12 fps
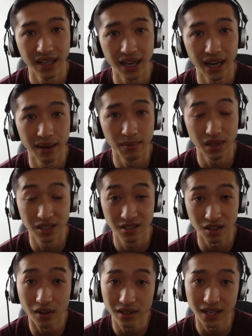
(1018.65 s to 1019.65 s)
the
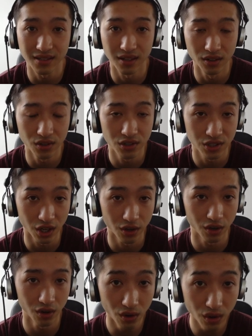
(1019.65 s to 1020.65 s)
stock doesn't look so
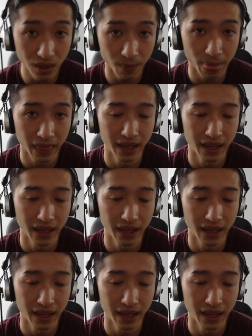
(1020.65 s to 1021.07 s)
good.